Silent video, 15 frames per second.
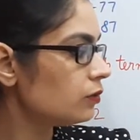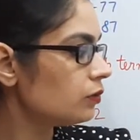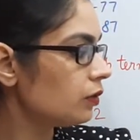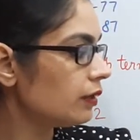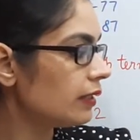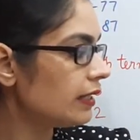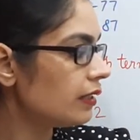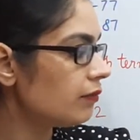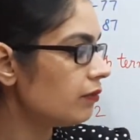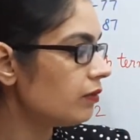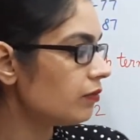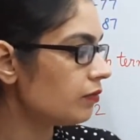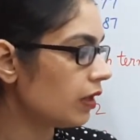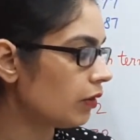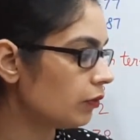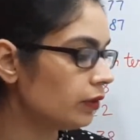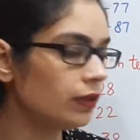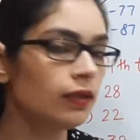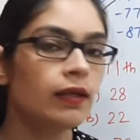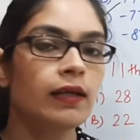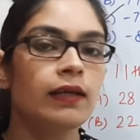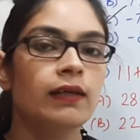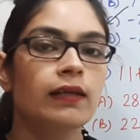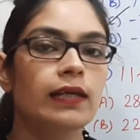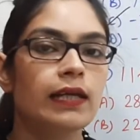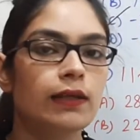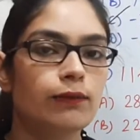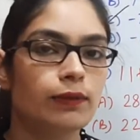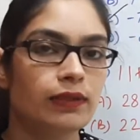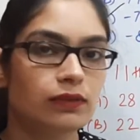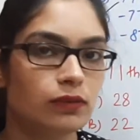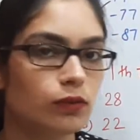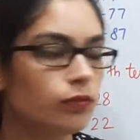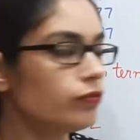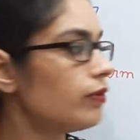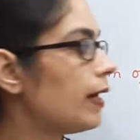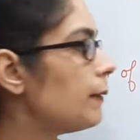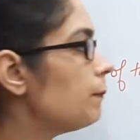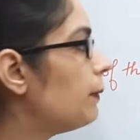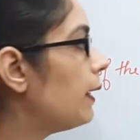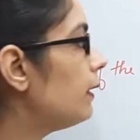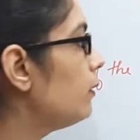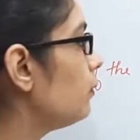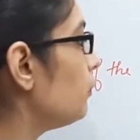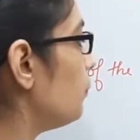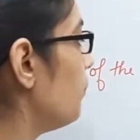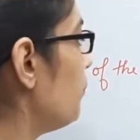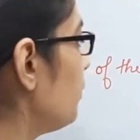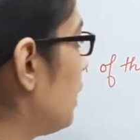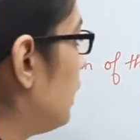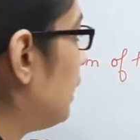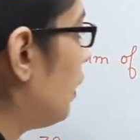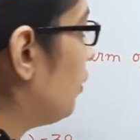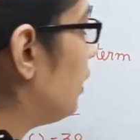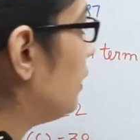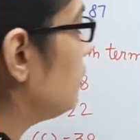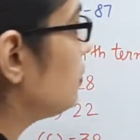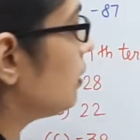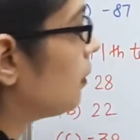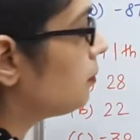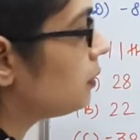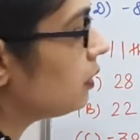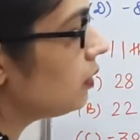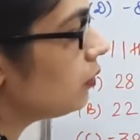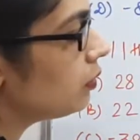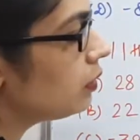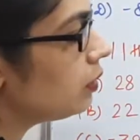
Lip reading: So D we found equals to 5 by 2. Now let's substitute the